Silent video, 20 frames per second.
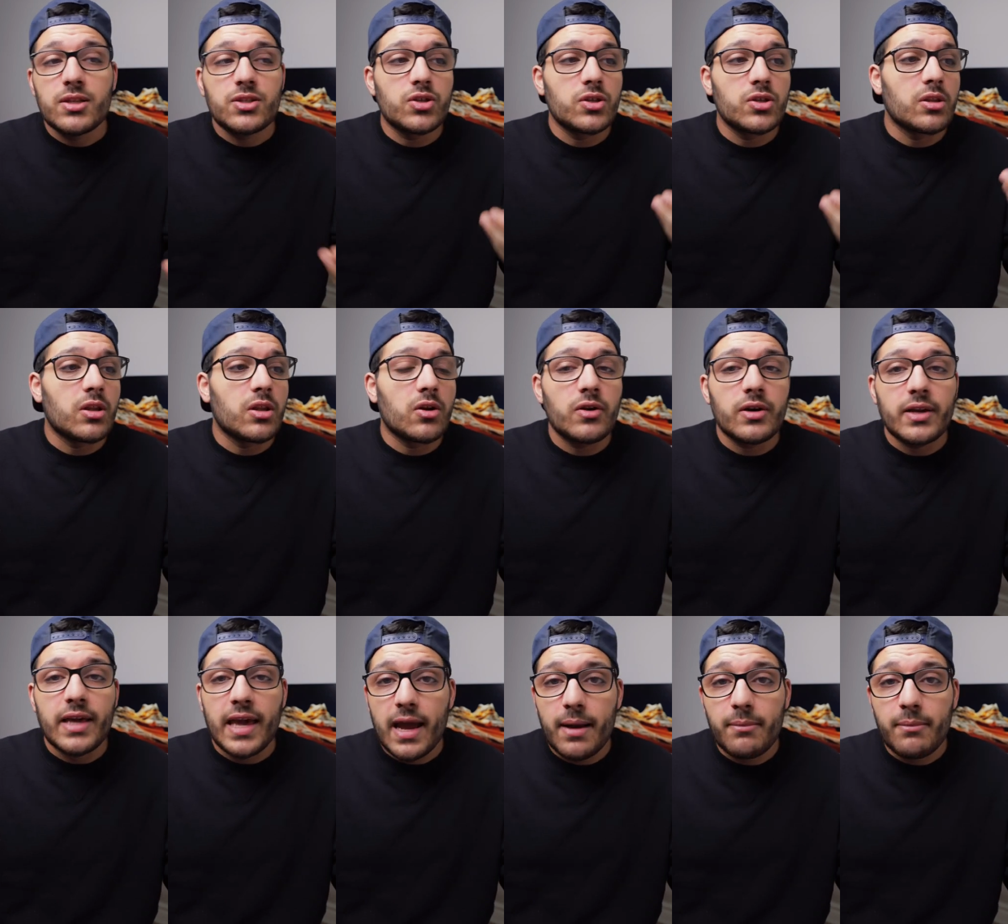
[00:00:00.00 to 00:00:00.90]
to
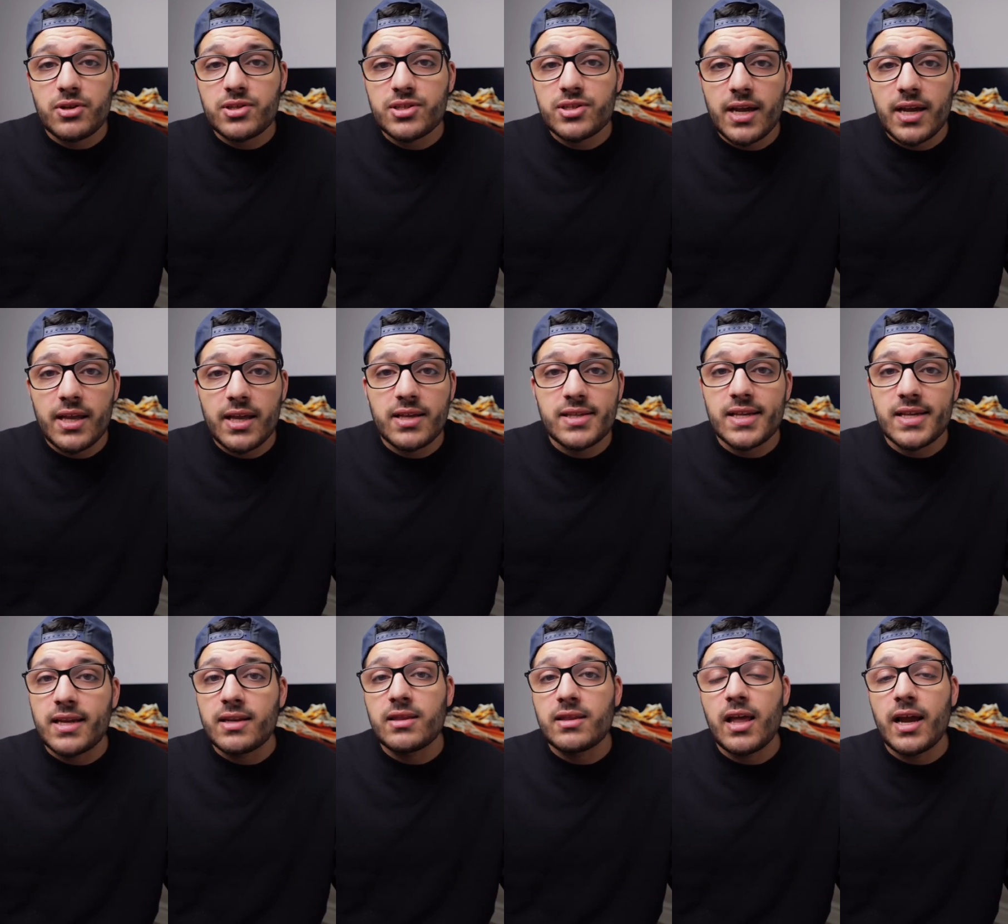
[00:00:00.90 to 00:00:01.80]
learn camera settings
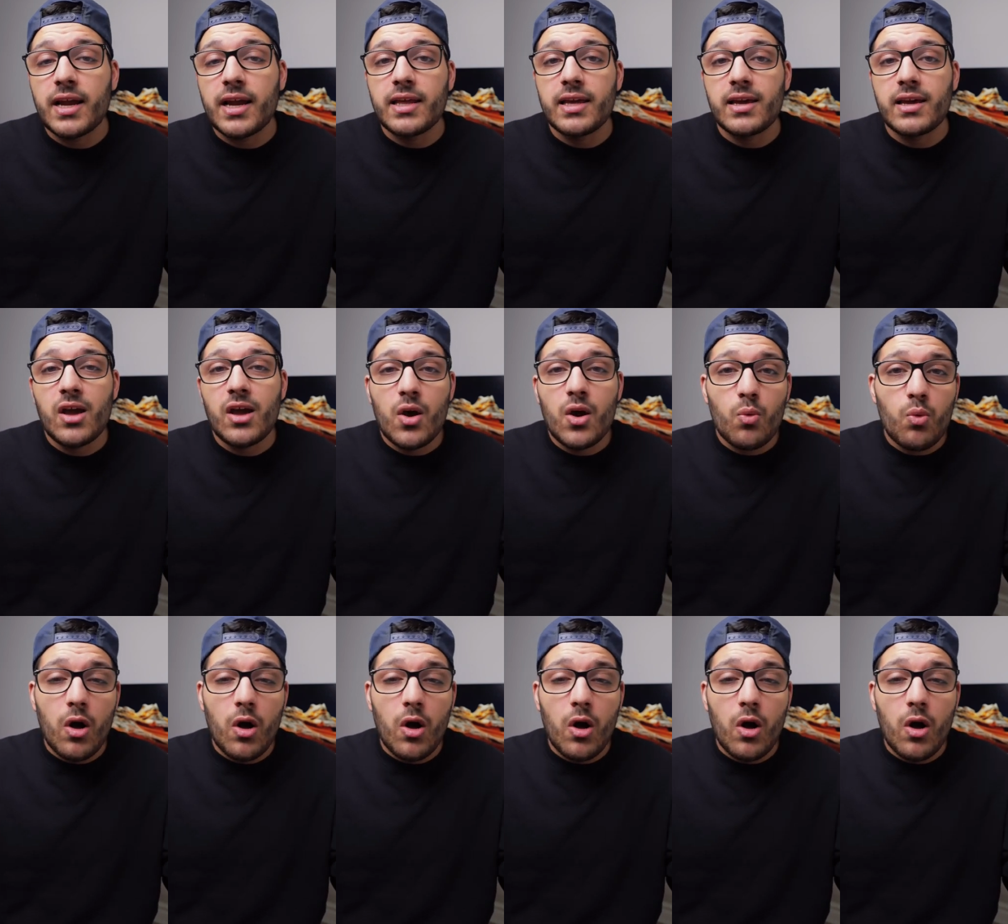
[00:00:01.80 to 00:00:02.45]
and lighting